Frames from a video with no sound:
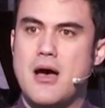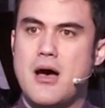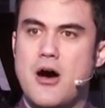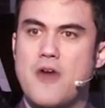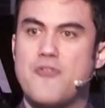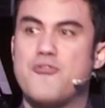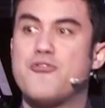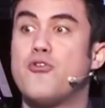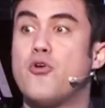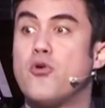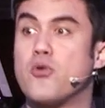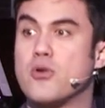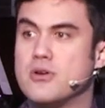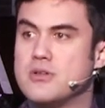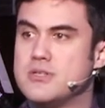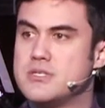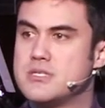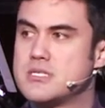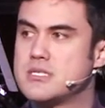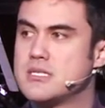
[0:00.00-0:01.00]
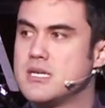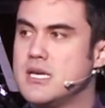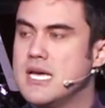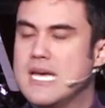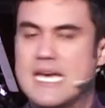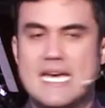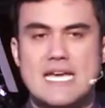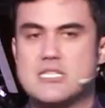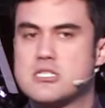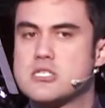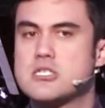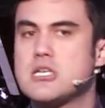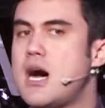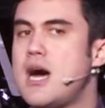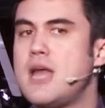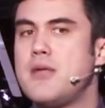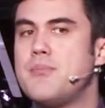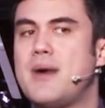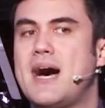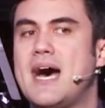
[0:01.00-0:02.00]
affords. It's
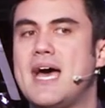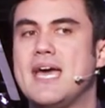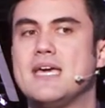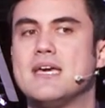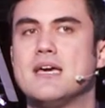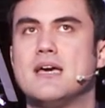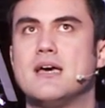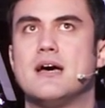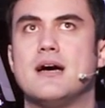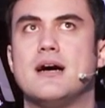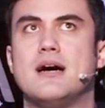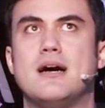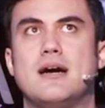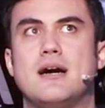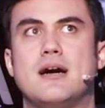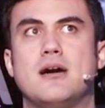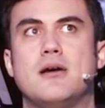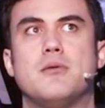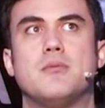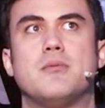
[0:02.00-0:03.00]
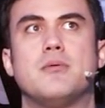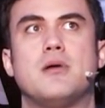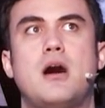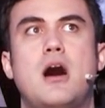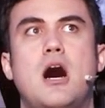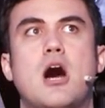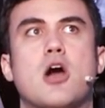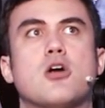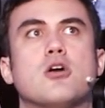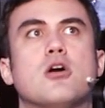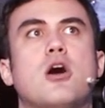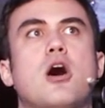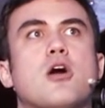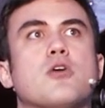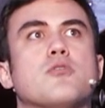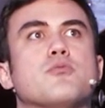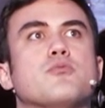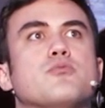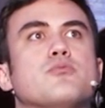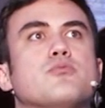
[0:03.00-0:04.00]
not by
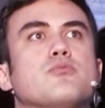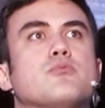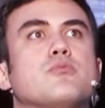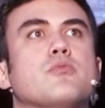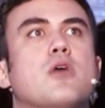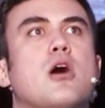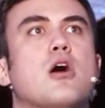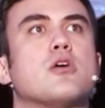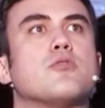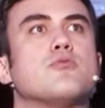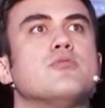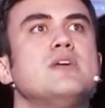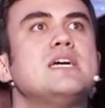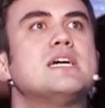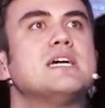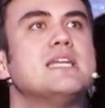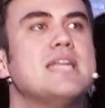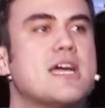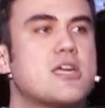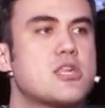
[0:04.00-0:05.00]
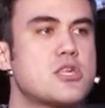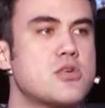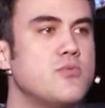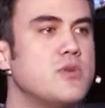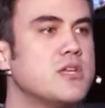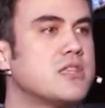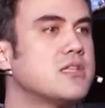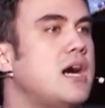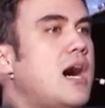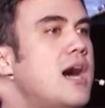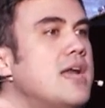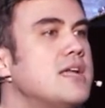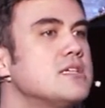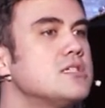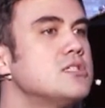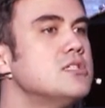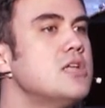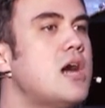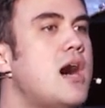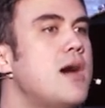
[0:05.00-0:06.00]
our reconnection with God
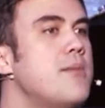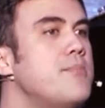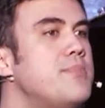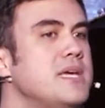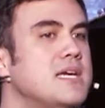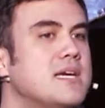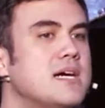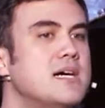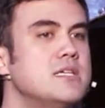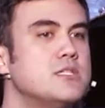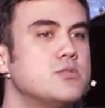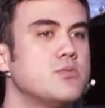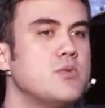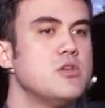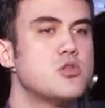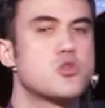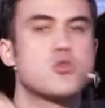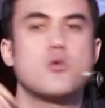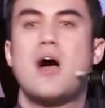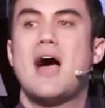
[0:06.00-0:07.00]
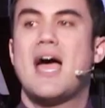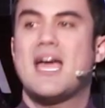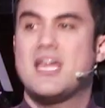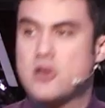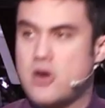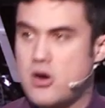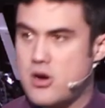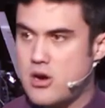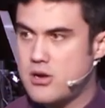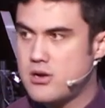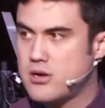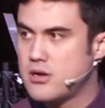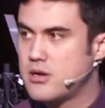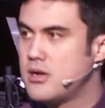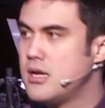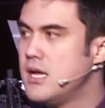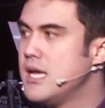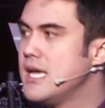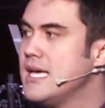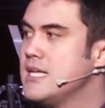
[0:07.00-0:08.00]
is not because we tried harder.
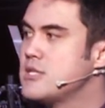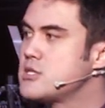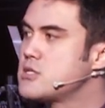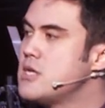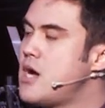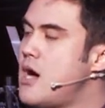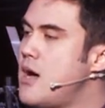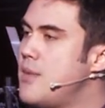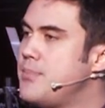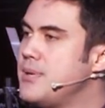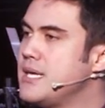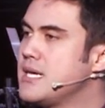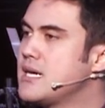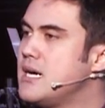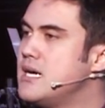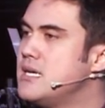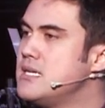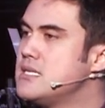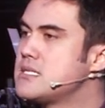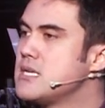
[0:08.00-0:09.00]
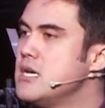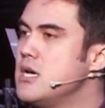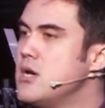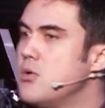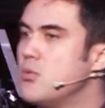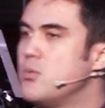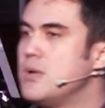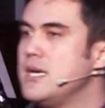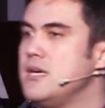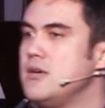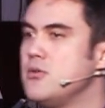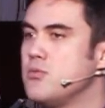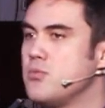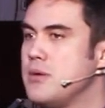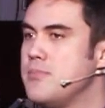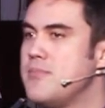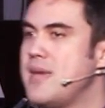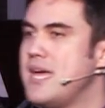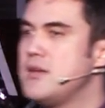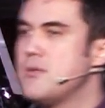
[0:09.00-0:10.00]
It's not because we
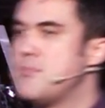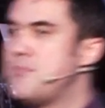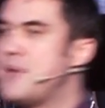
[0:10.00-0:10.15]
made a